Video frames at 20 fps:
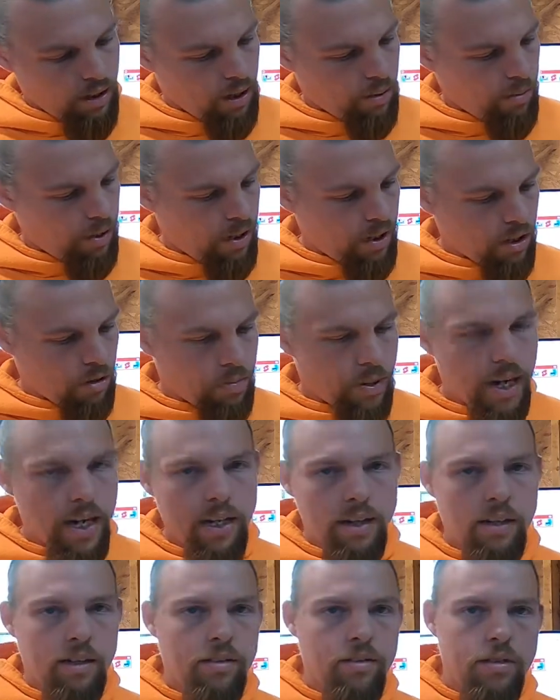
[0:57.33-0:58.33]
I mean, this
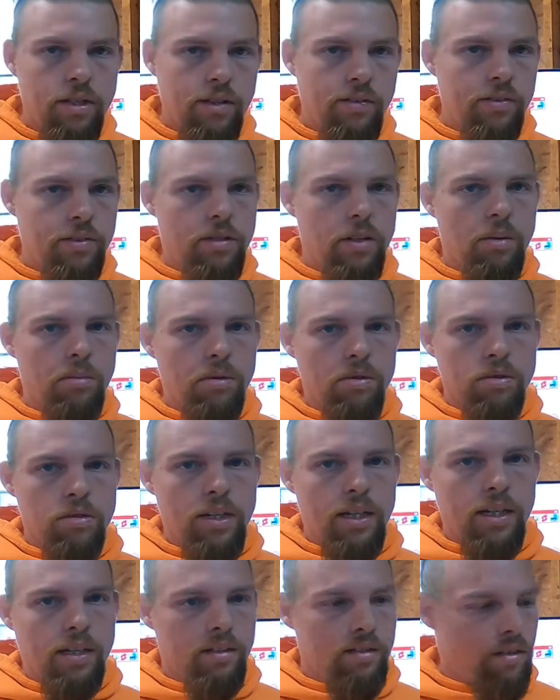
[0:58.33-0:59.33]
padding and stuff is
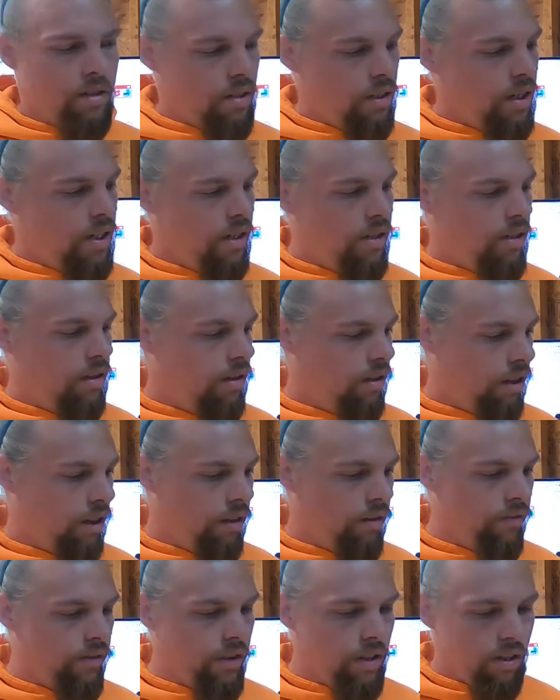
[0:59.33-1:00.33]
almost like a seat
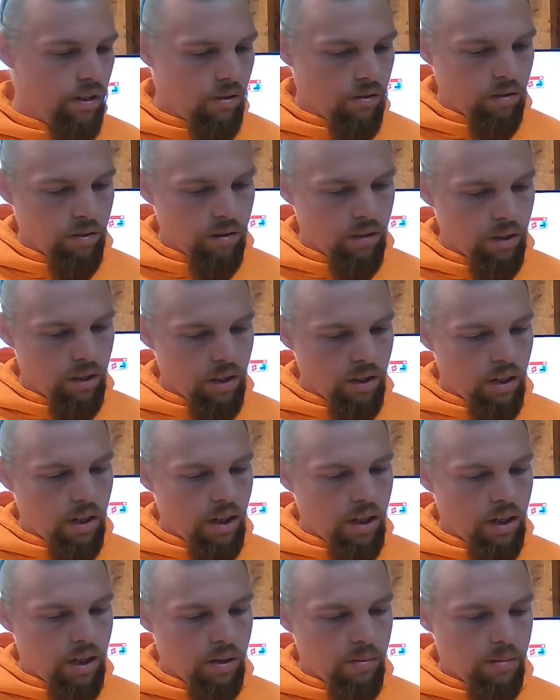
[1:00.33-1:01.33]
in a vehicle.
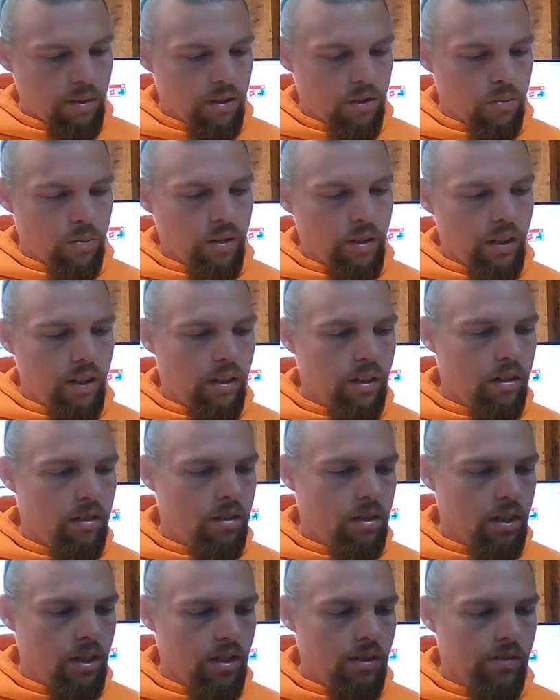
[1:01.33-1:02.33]
It's really good
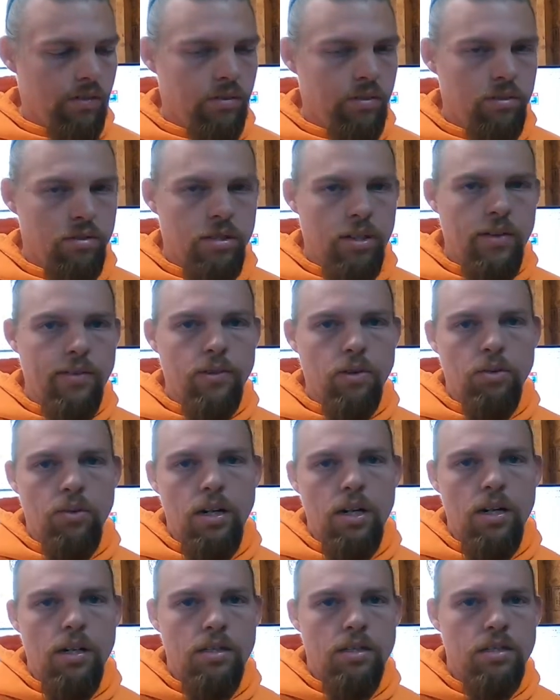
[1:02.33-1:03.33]
stuff. Several
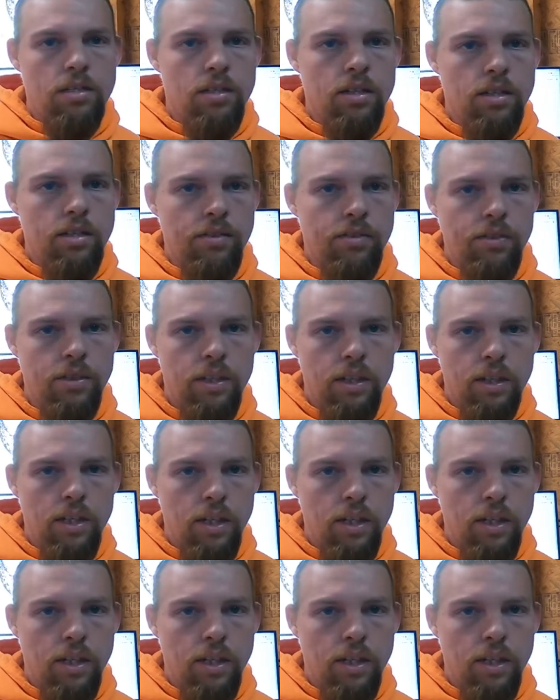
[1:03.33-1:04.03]
rocks and stuff.